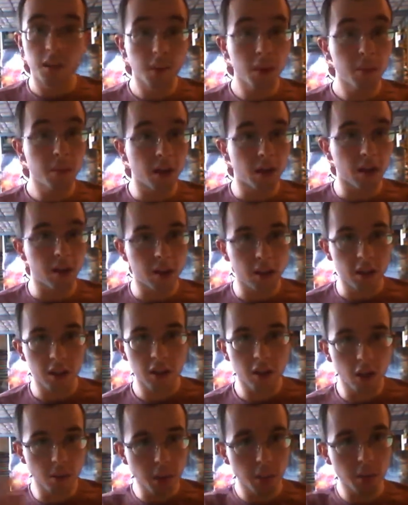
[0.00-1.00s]
Remember,
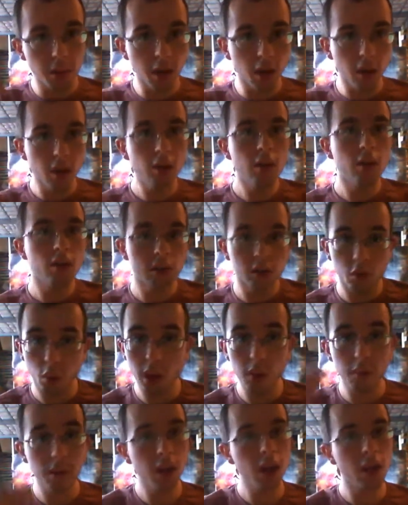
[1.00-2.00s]
comment below,
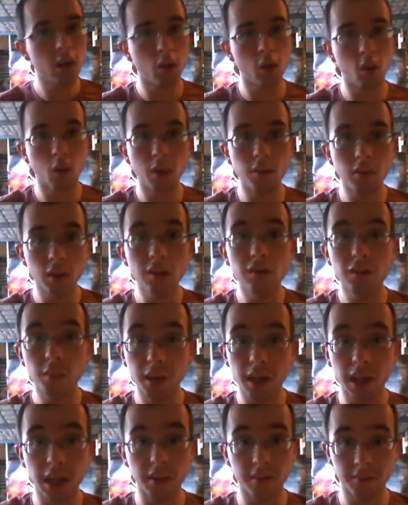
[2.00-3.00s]
tweet me, or what I'm doing
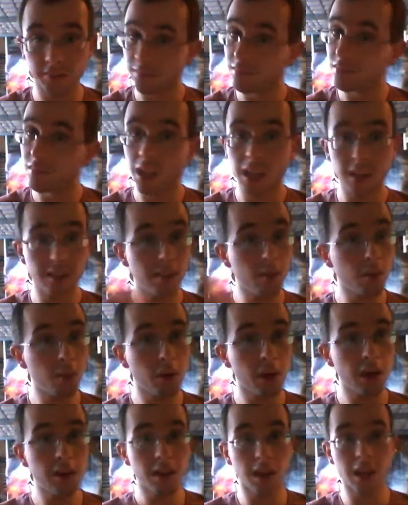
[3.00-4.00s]
for B.
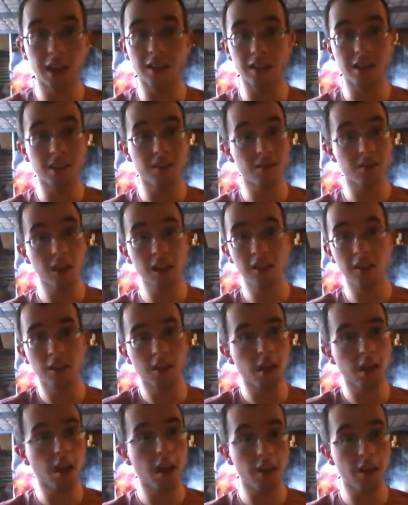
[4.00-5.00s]
Simple as, and yeah,
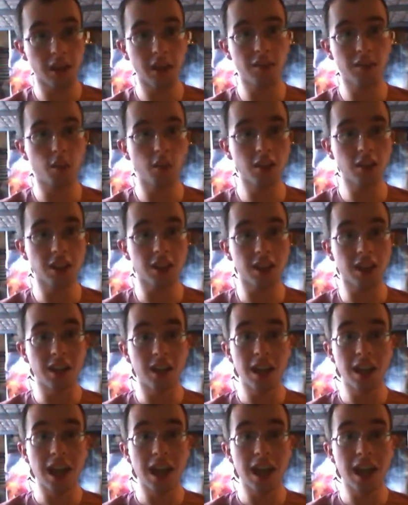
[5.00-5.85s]
thank you for watching.